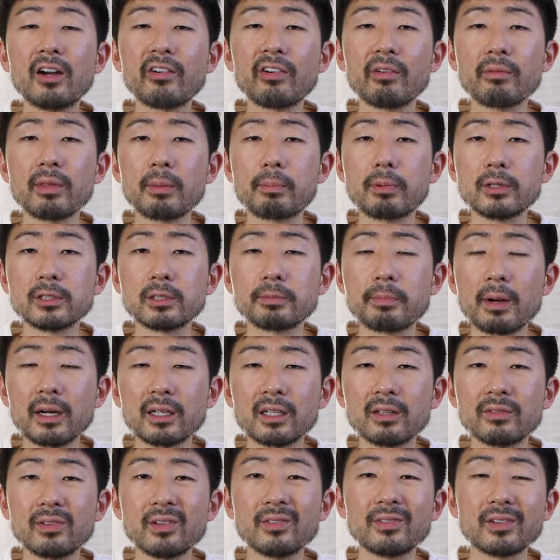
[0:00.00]
from the
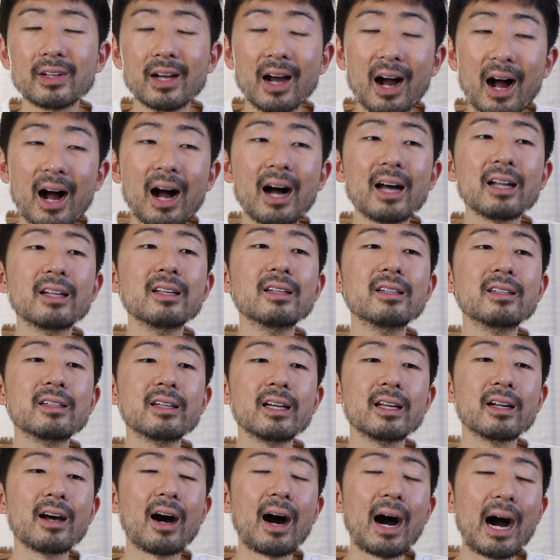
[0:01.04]
perspective of God
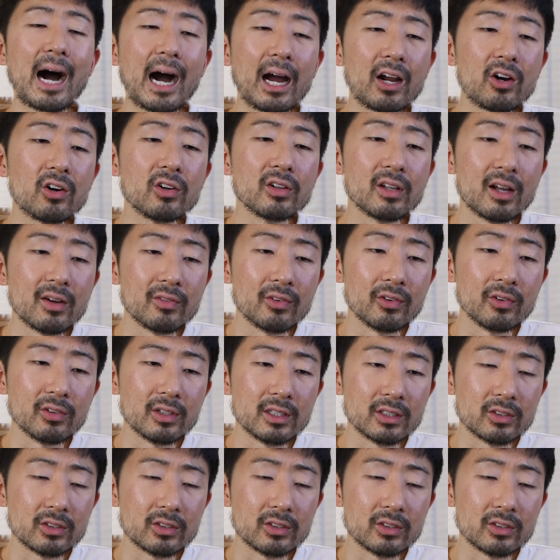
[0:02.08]
in a higher level.